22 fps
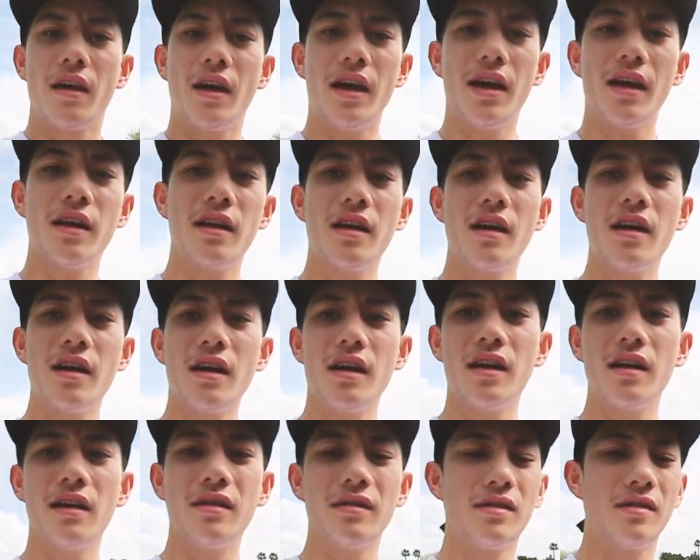
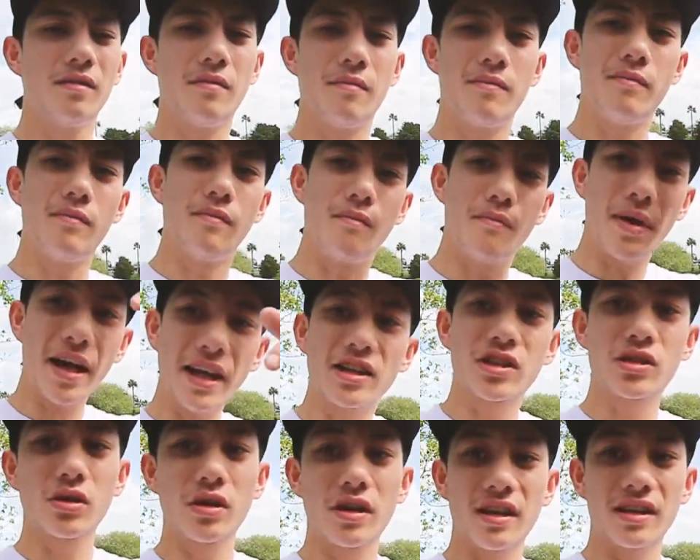and make
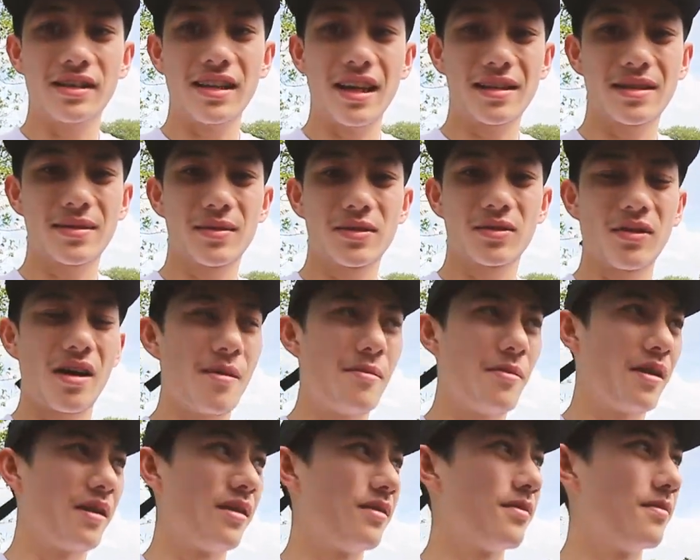sure to hit that subscribe
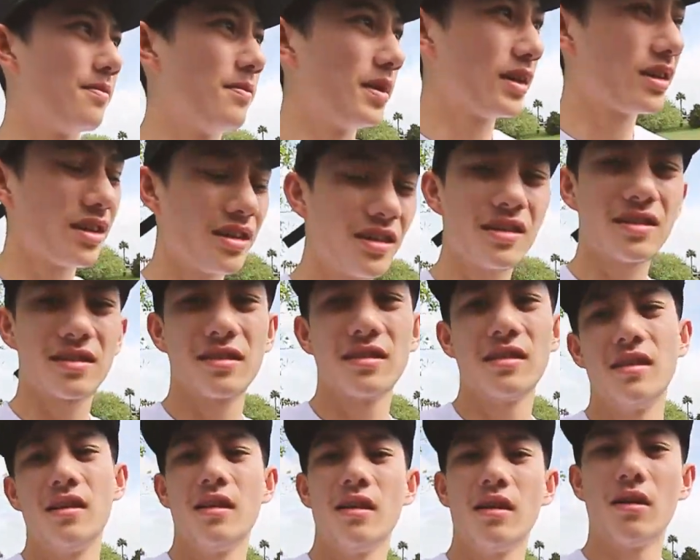button because
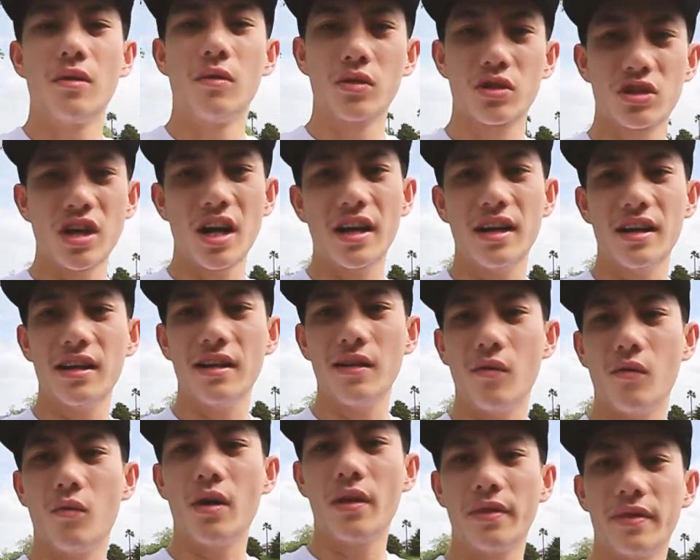we're trying to
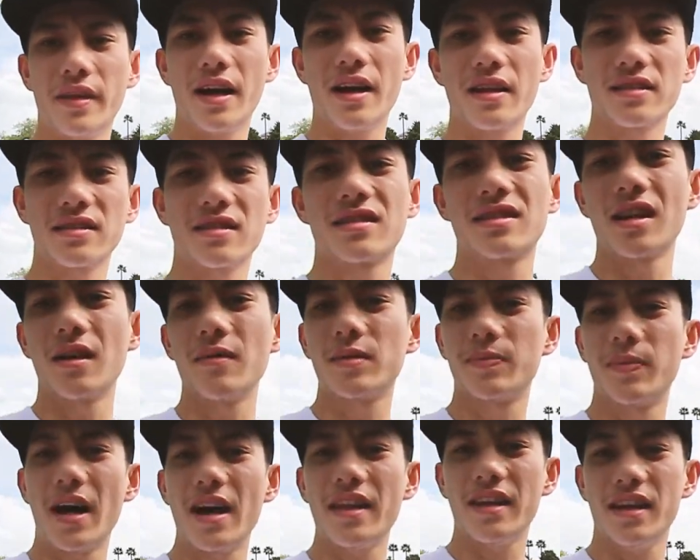hit 1,000
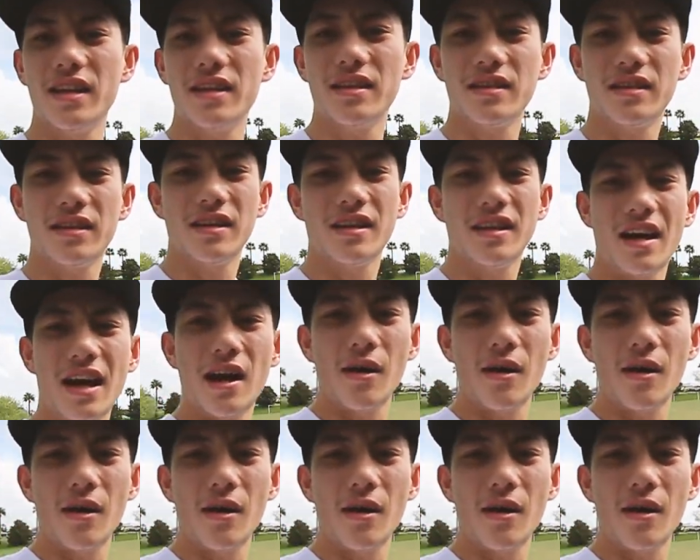subs by the end of the year,